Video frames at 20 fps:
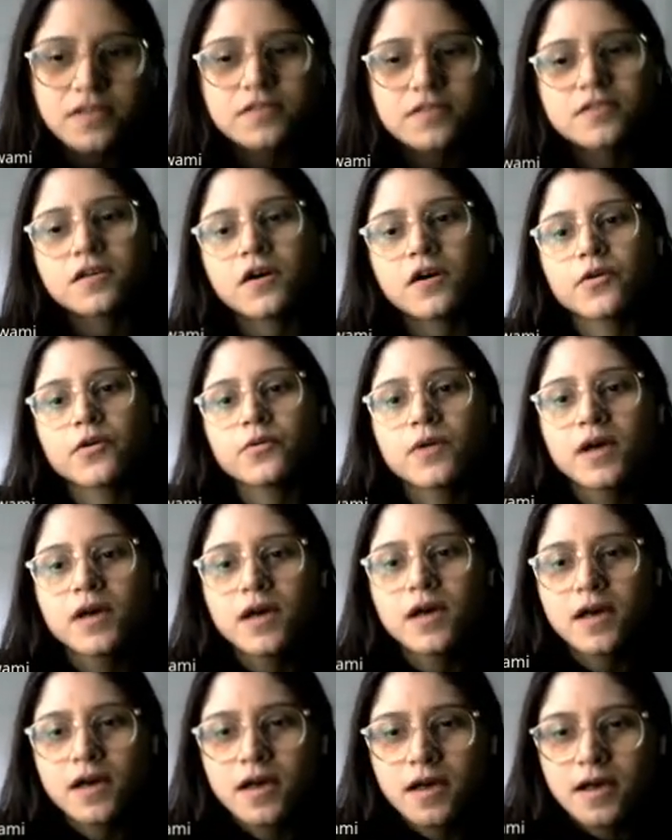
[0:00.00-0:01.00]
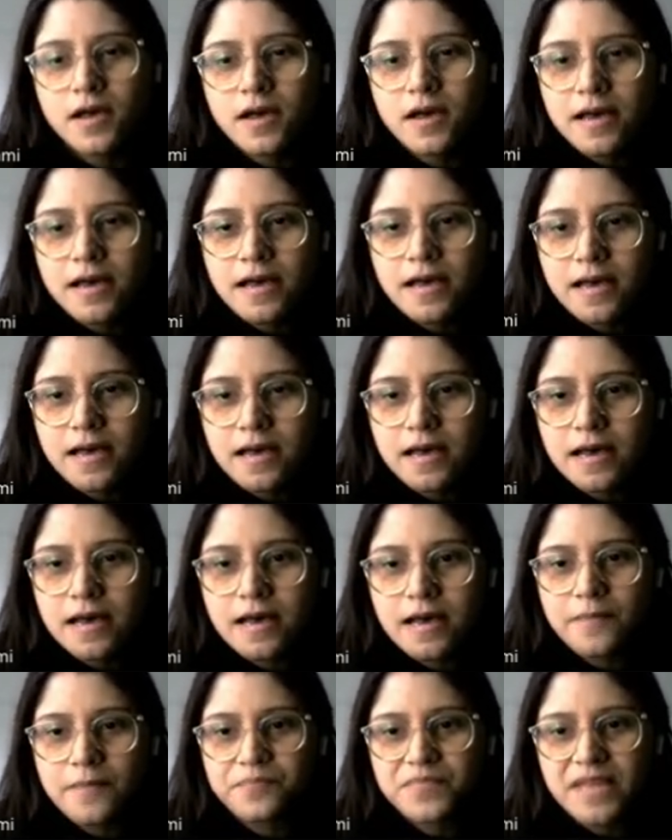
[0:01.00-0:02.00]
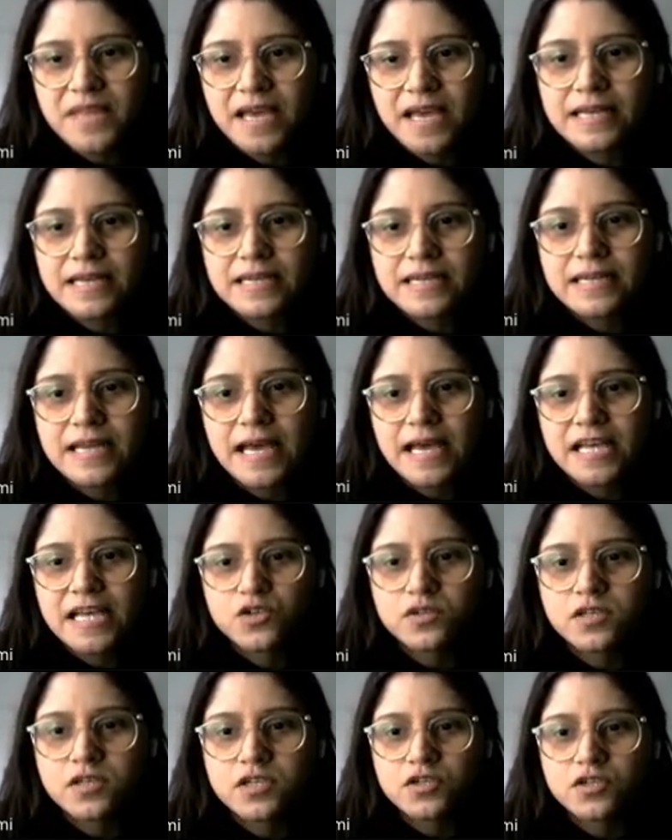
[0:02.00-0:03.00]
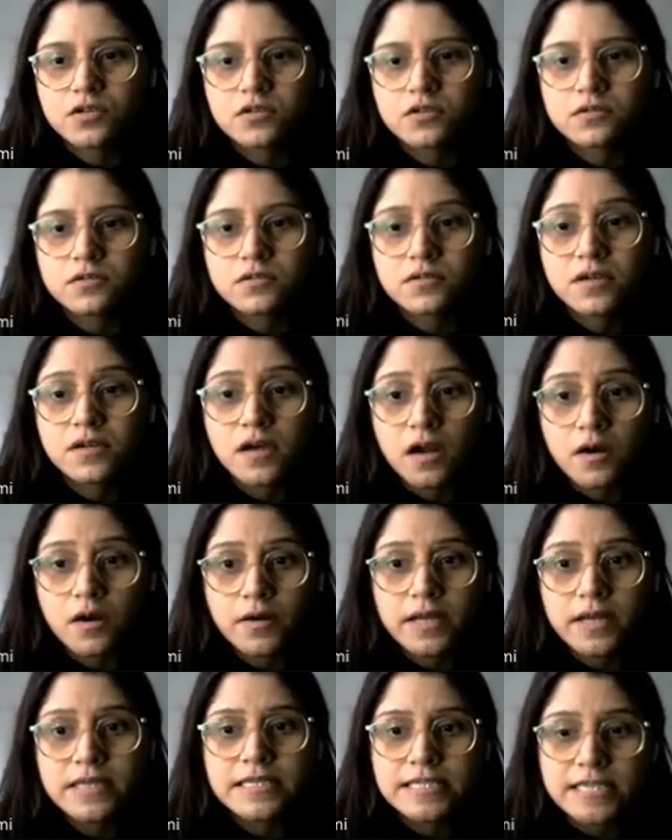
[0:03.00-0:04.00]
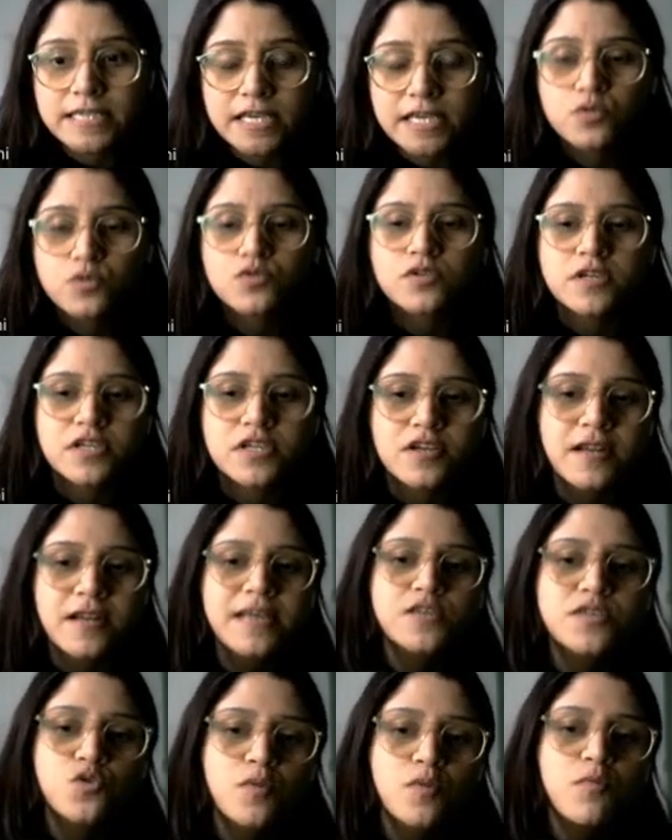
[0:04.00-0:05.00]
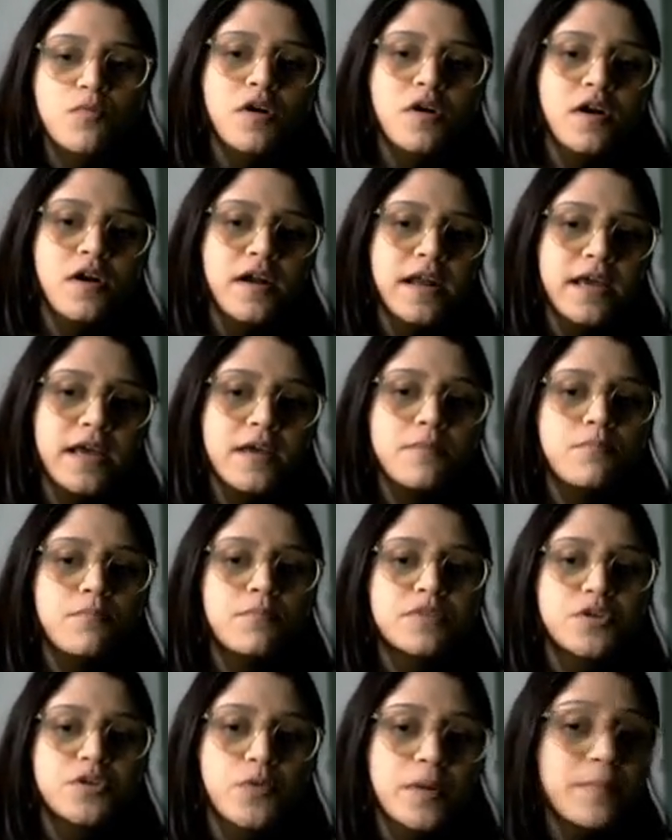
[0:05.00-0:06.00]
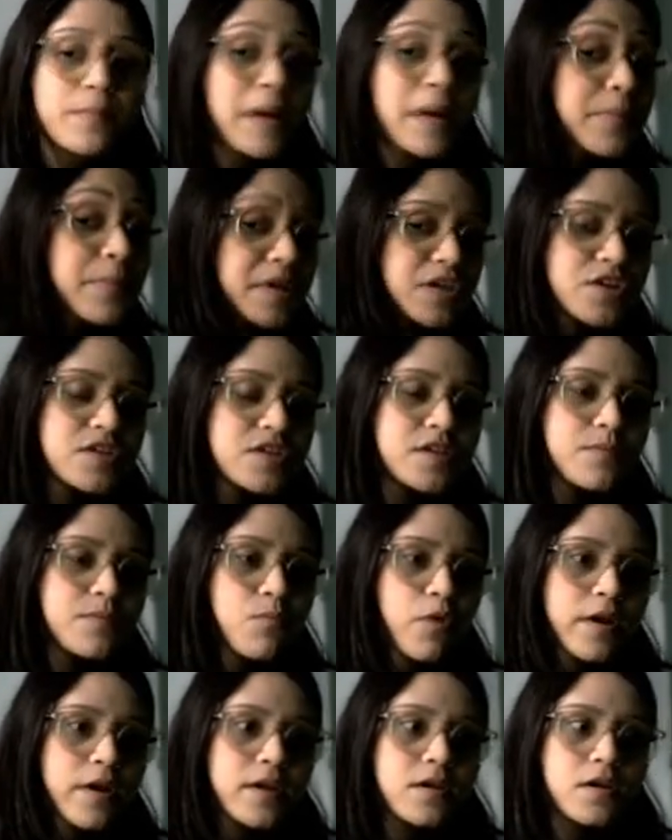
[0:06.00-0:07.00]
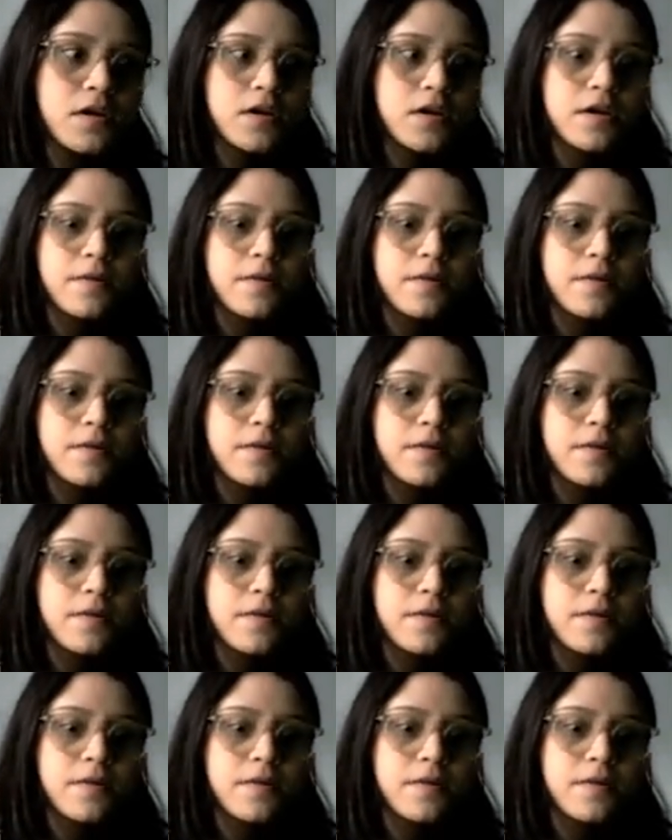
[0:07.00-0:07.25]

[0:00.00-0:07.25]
So and Astrosat karne data utilize korbo karne during my PhD, my